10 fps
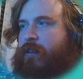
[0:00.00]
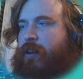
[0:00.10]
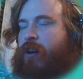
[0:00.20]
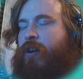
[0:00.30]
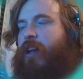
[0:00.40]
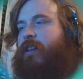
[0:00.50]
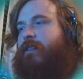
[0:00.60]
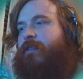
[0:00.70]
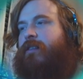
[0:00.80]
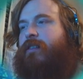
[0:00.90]
Okay.
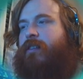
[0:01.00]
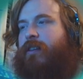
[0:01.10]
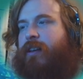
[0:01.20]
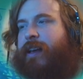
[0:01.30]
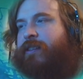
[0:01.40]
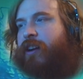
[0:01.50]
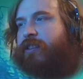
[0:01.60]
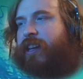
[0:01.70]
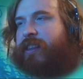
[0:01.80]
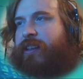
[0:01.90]
It
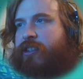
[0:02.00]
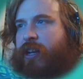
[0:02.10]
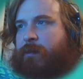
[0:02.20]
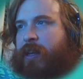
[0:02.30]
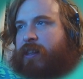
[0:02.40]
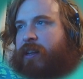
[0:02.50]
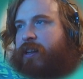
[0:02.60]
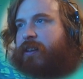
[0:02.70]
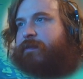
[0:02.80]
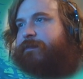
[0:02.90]
starts like this shape, I
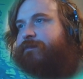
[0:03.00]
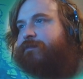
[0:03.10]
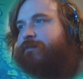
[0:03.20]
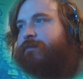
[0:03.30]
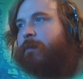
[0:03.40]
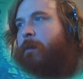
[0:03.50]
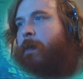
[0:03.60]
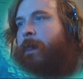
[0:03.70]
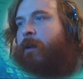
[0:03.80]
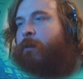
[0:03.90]
think.
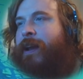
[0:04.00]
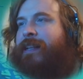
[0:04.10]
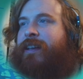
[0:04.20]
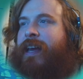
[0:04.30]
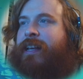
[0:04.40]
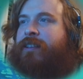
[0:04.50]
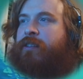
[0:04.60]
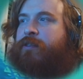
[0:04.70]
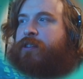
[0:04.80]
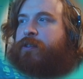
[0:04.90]
We have to
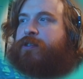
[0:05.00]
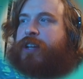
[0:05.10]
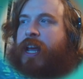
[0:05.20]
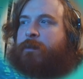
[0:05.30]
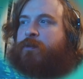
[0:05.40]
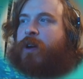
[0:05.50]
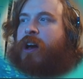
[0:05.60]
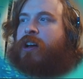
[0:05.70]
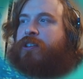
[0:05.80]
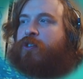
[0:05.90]
exclude 2 shapes while
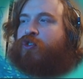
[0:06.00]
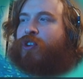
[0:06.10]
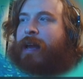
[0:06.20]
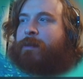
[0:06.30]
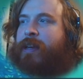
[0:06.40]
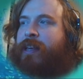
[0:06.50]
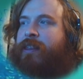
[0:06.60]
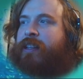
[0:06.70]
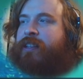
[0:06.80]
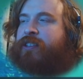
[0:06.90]
also grabbing
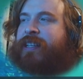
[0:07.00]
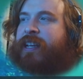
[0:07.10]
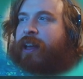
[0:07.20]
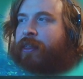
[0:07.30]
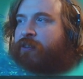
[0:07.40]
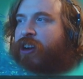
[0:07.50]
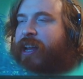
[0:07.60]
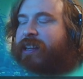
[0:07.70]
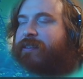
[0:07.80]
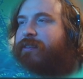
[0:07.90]
the T on the
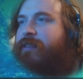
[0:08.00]
right.